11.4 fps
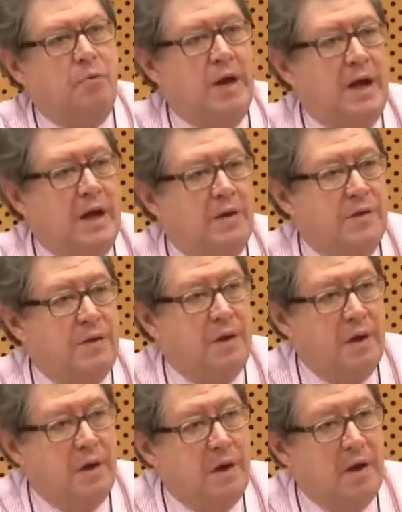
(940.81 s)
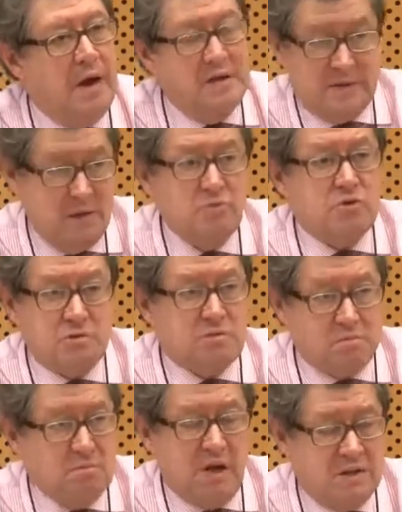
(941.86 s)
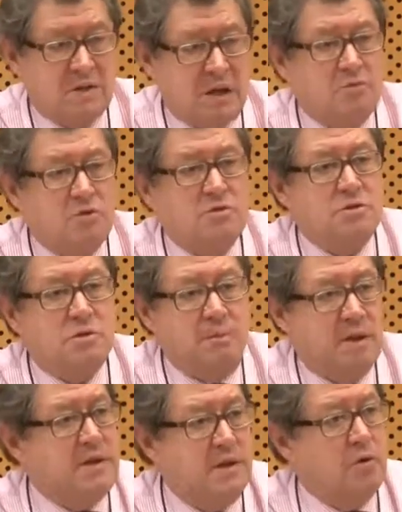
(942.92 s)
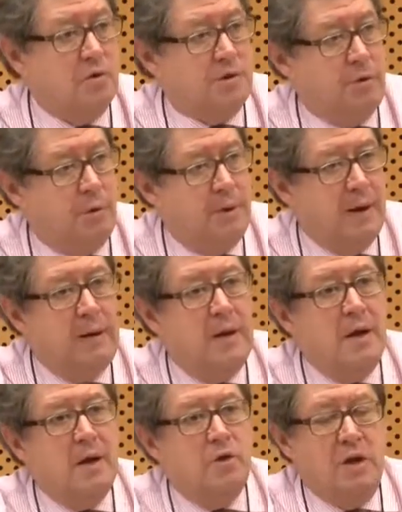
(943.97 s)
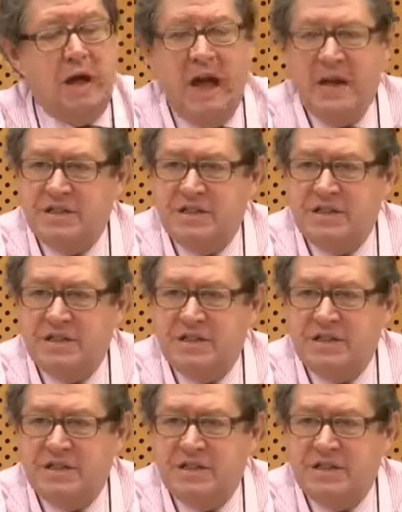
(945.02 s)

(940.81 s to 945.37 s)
in the region of Lower Aragon in Spain,